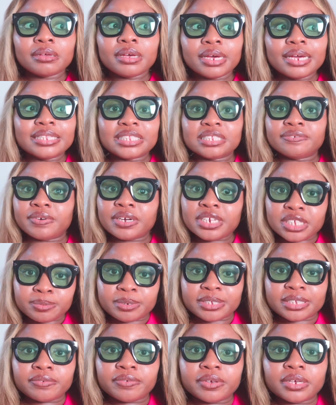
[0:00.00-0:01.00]
It's very
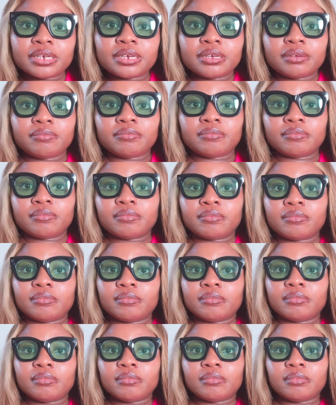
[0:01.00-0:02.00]
specific,
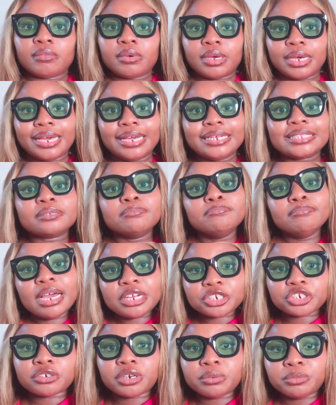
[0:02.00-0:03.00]
it's
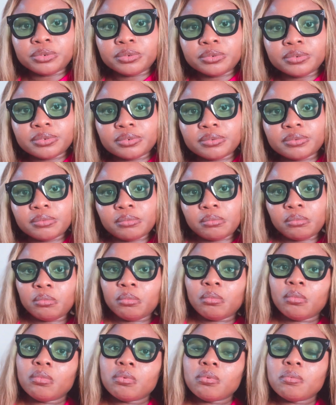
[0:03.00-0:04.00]
measurable,
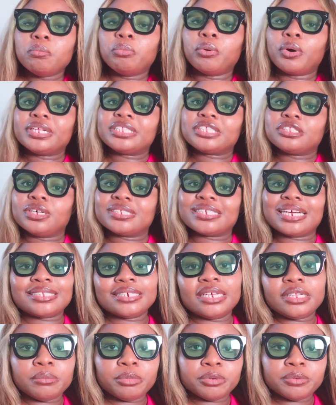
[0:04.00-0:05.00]
but it's not
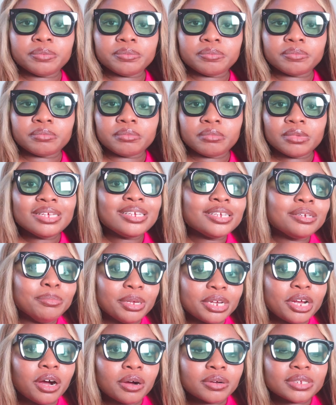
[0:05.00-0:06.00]
attainable
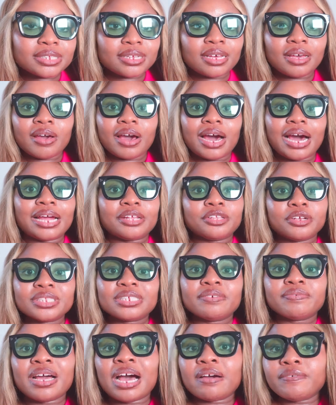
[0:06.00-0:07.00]
because I don't
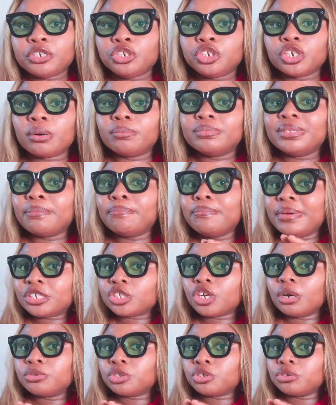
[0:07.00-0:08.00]
even have a job that makes
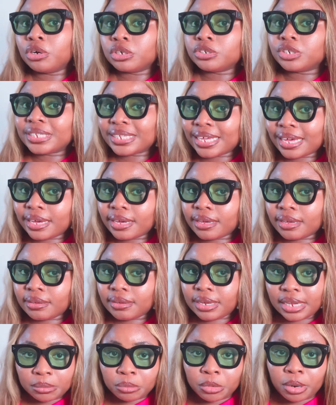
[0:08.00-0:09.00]
up to 100K
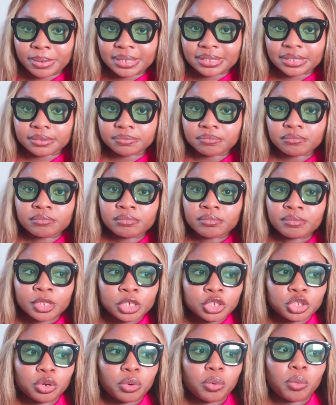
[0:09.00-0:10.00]
at the moment.
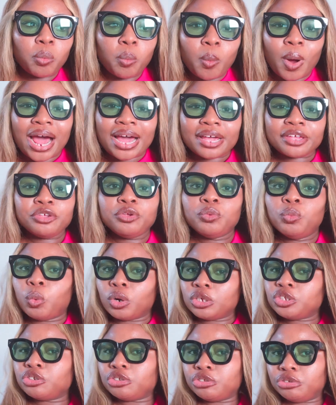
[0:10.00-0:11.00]
So why you
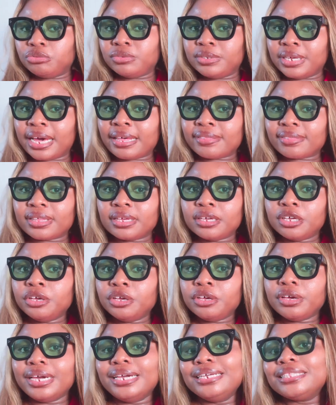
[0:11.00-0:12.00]
want to do that,
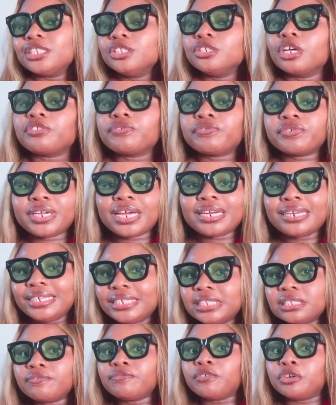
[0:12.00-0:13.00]
it's not
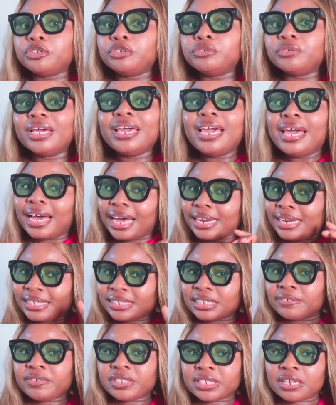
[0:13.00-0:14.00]
realistic for you. And
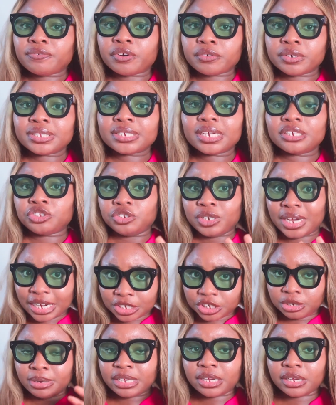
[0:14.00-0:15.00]
let's even say, for instance, you
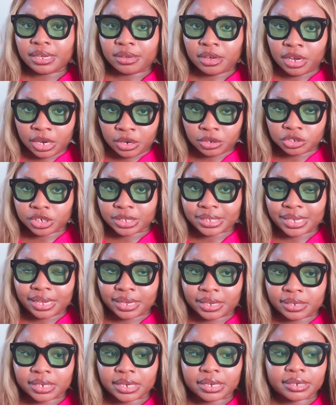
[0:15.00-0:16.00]
actually make 100K a
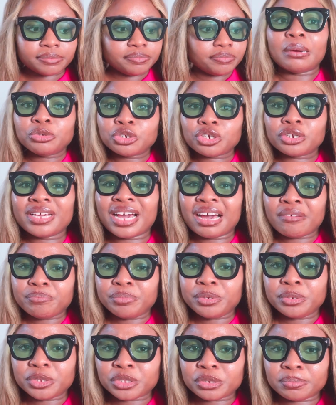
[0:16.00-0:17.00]
year. I'm sure you have
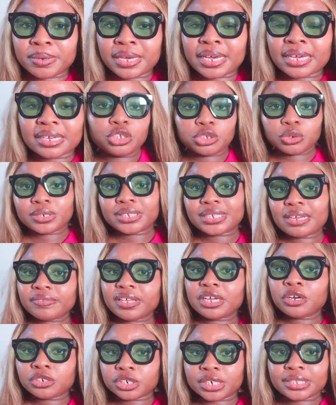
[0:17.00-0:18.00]
bills to pay. So
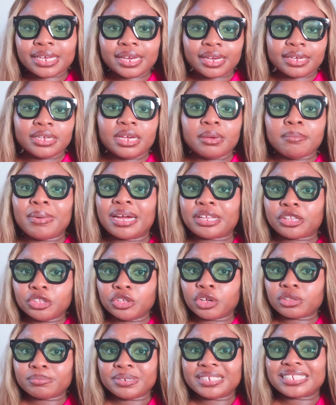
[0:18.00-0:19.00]
saving 100K a year might
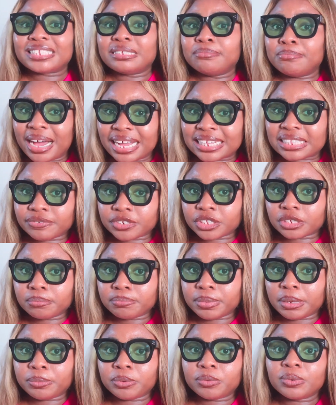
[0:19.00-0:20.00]
not be smart for some
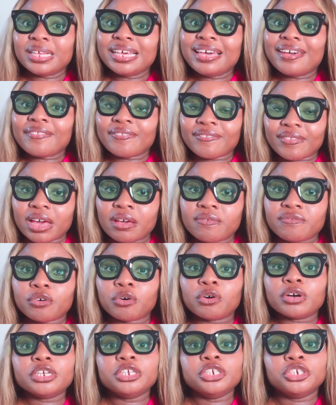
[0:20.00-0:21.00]
people.
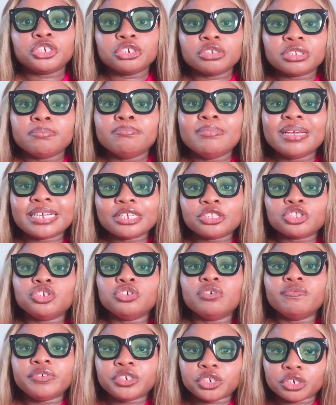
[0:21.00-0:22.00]
Therefore, it shouldn't make it to
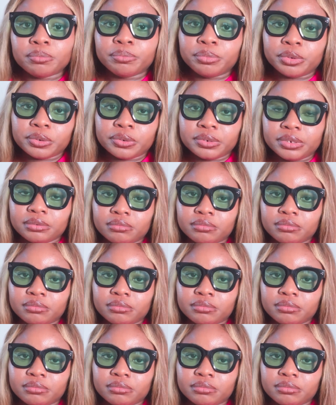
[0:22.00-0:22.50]
your vision board.